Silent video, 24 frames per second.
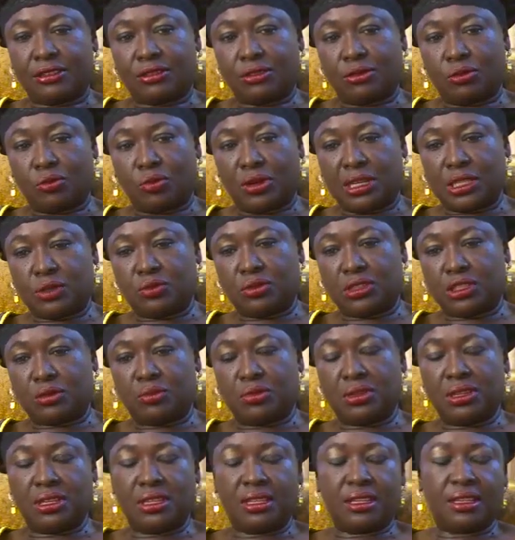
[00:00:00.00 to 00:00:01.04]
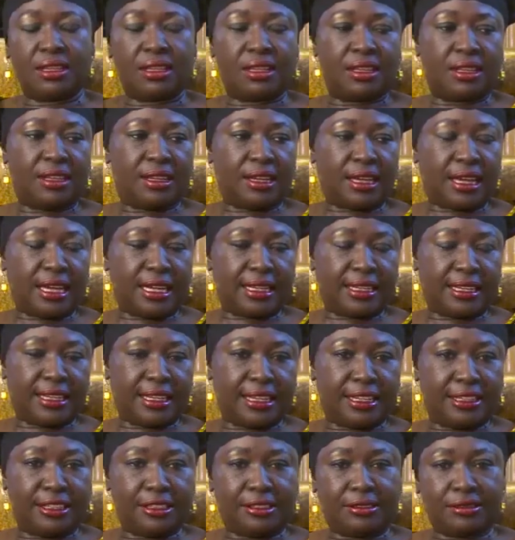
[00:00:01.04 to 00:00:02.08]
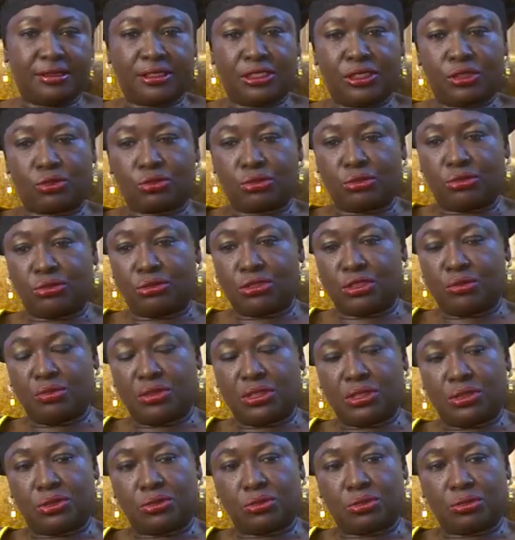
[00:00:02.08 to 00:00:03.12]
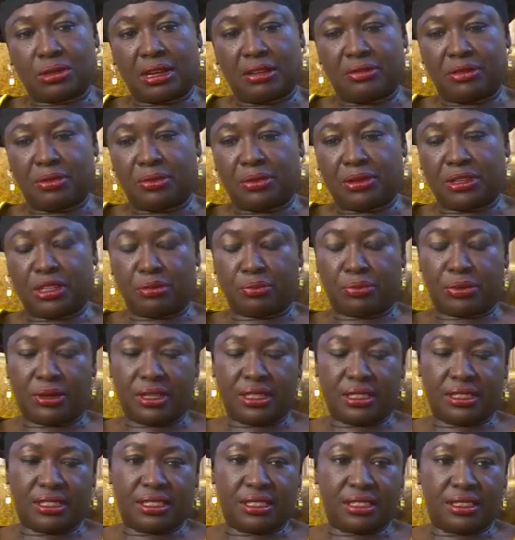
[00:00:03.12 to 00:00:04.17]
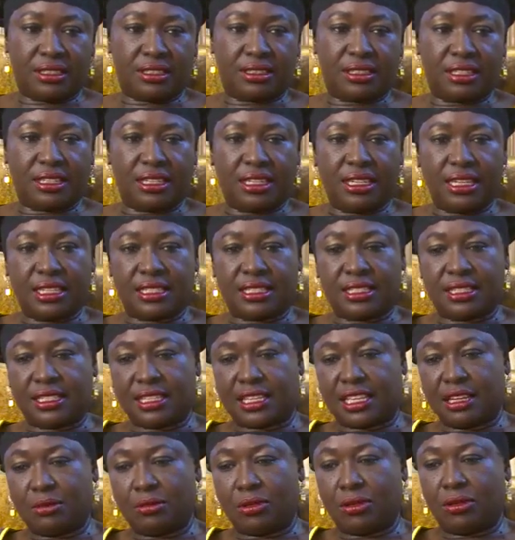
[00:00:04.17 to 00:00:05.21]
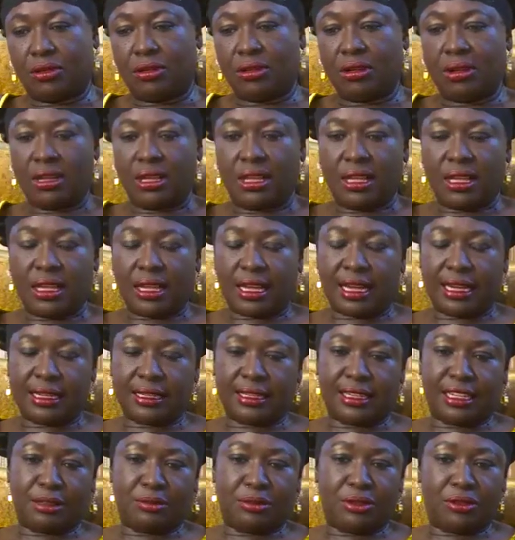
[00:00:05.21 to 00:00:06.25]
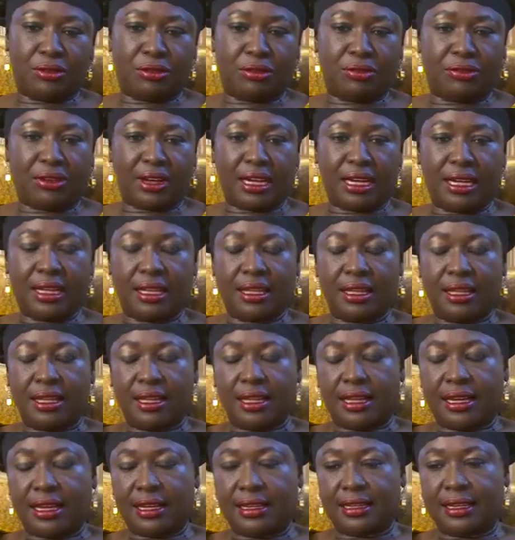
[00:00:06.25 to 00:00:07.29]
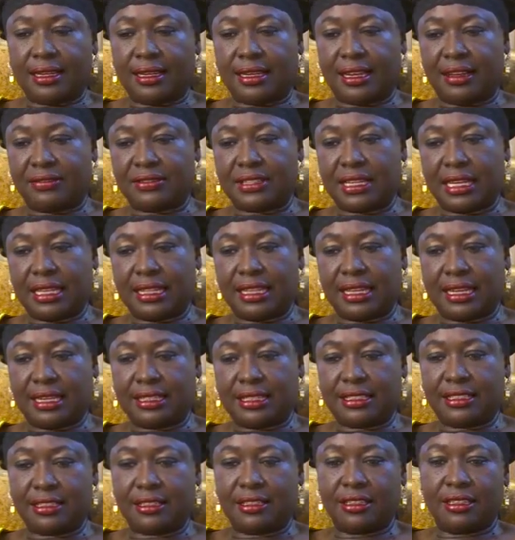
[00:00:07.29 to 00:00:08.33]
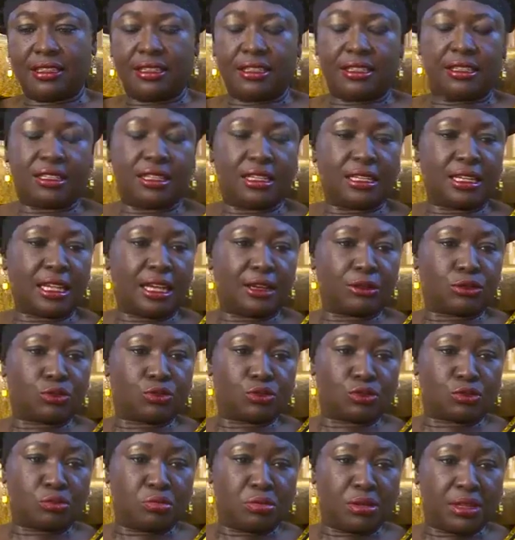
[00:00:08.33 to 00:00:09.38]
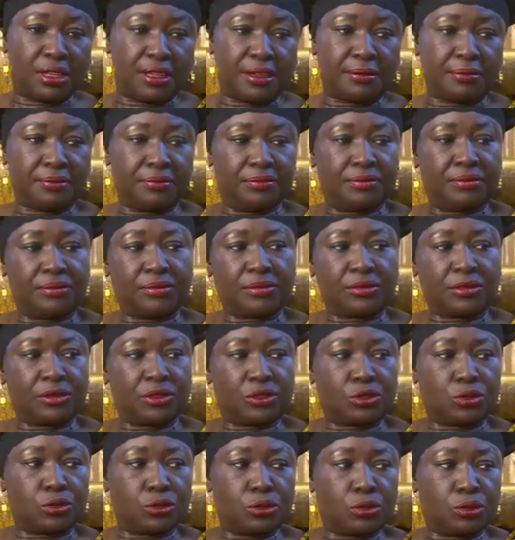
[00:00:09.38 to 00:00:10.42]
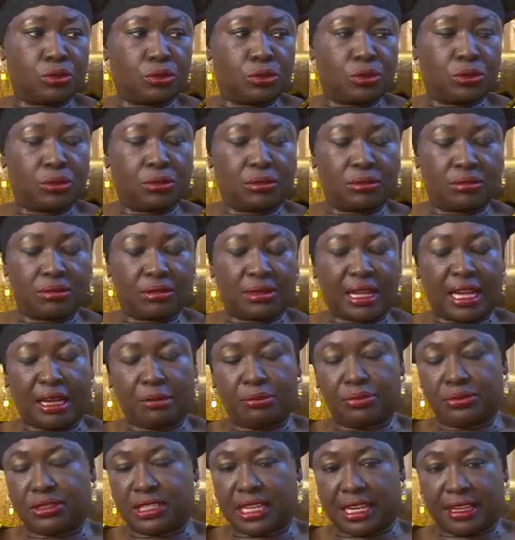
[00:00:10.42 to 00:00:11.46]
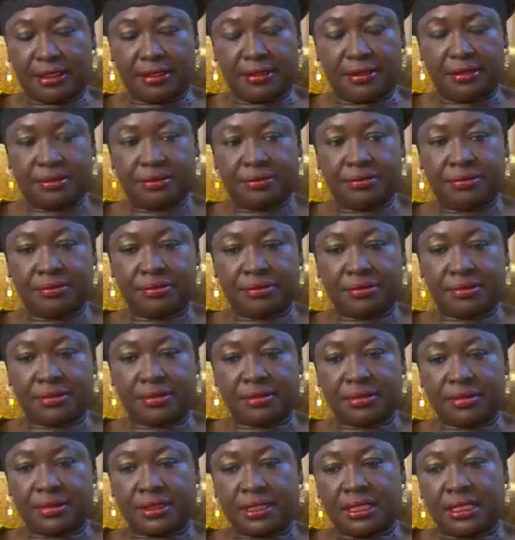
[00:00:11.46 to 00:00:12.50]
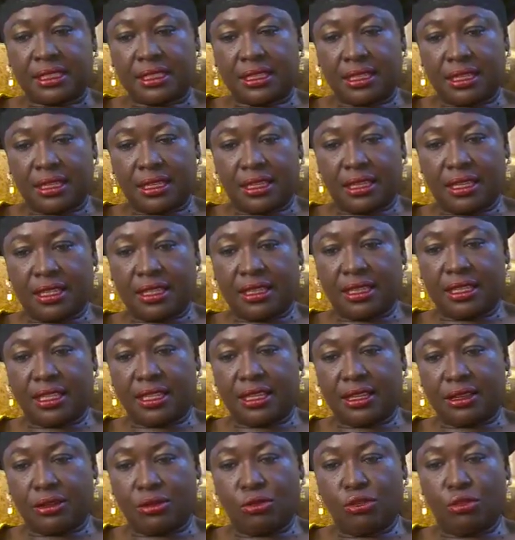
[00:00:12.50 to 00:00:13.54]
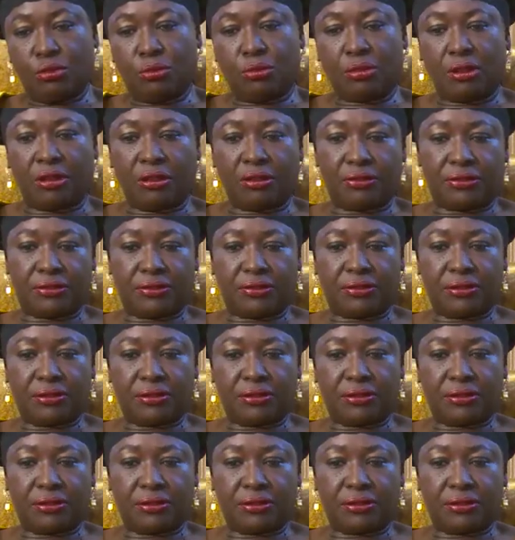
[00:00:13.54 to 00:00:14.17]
went with me, and then introduced me to everybody in politics. The late Dikibo handed me over, and then after that, he now took me to Abuja, in the home of